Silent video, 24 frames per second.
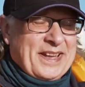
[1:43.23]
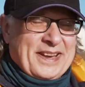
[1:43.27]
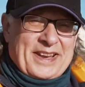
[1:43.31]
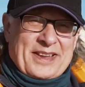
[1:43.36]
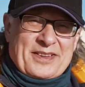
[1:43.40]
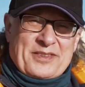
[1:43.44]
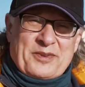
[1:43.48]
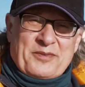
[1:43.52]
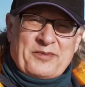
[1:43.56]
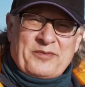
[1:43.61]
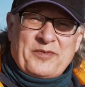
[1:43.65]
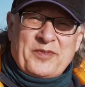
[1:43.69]

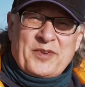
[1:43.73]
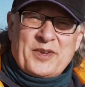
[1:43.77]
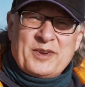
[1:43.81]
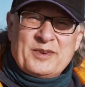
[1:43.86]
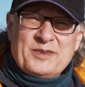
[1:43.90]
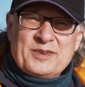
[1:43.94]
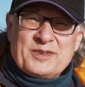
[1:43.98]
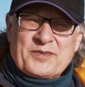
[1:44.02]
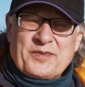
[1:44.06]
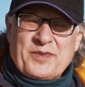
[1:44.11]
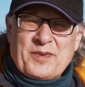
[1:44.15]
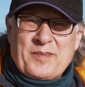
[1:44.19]
Now, the
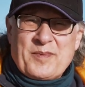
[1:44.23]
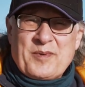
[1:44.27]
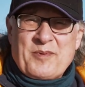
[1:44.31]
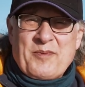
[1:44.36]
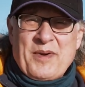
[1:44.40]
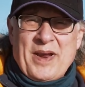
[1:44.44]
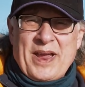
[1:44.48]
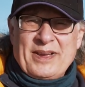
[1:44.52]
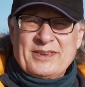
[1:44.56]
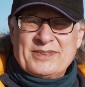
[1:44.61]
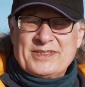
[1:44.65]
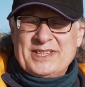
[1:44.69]
views from
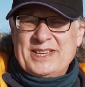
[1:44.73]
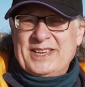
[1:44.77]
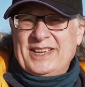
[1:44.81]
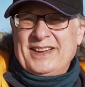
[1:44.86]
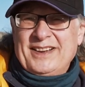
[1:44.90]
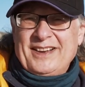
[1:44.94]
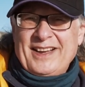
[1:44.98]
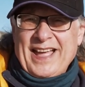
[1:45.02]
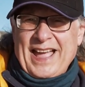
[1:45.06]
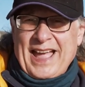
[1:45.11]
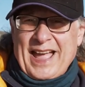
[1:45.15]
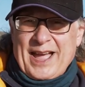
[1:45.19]
around
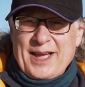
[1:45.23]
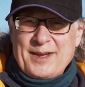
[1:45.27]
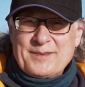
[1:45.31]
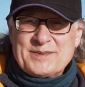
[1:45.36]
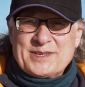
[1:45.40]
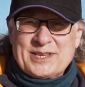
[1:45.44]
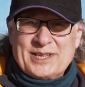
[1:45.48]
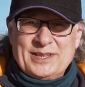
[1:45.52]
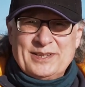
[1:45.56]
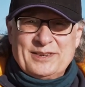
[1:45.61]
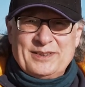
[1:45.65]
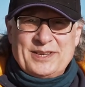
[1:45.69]
here are
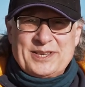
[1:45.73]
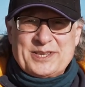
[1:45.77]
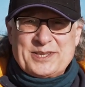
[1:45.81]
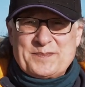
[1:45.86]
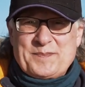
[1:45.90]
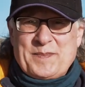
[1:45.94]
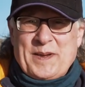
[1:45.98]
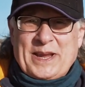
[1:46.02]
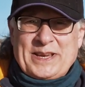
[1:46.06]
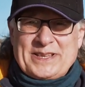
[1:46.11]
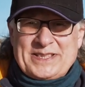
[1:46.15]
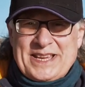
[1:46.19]
absolutely
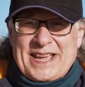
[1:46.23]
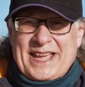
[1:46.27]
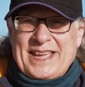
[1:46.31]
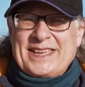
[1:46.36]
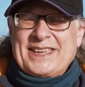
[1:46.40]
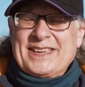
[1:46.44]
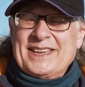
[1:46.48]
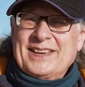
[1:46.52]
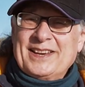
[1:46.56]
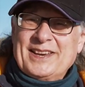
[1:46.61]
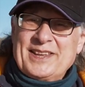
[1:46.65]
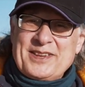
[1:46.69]

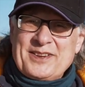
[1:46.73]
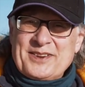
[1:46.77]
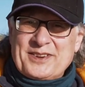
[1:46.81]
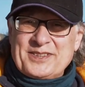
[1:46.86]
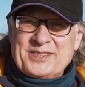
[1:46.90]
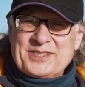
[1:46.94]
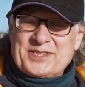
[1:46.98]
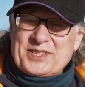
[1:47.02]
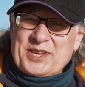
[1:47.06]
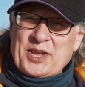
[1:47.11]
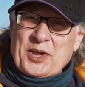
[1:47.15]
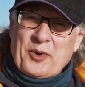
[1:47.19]
spectacular. You
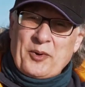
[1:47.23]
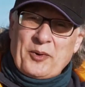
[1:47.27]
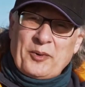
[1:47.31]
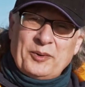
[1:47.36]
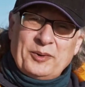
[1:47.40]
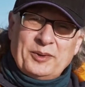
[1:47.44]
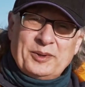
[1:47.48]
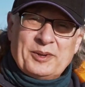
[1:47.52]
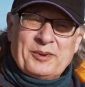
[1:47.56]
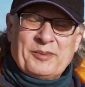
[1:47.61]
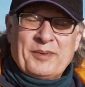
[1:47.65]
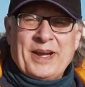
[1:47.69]
can see
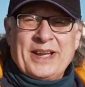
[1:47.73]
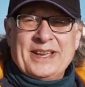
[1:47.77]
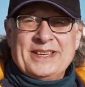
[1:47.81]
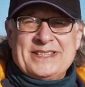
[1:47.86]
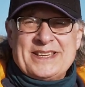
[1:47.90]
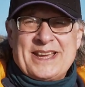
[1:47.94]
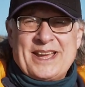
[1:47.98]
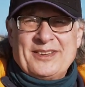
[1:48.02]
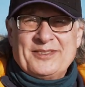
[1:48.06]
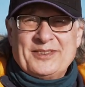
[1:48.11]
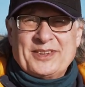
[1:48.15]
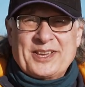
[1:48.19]
all the way
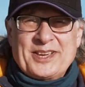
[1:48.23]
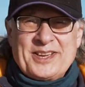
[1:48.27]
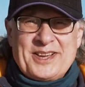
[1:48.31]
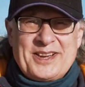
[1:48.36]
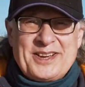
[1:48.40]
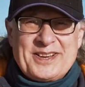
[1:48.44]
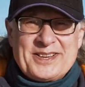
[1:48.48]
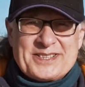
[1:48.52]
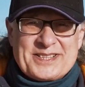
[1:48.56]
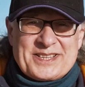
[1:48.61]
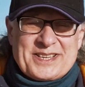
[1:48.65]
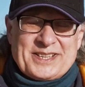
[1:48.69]
down the
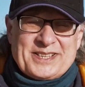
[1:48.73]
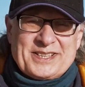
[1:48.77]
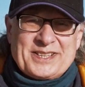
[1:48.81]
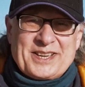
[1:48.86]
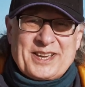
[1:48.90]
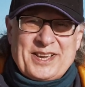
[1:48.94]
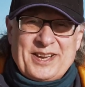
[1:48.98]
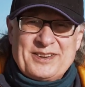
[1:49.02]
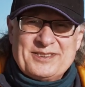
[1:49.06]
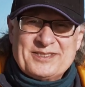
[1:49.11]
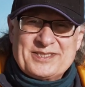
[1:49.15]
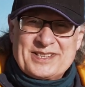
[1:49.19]
Cardigan
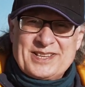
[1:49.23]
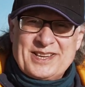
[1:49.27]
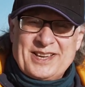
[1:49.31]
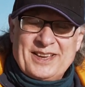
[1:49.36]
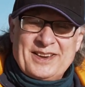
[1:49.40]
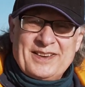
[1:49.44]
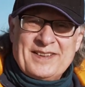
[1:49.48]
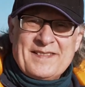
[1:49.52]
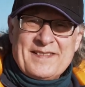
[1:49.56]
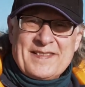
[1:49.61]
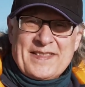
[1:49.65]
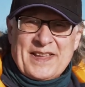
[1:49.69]

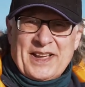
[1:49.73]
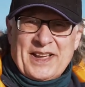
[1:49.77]
coastline,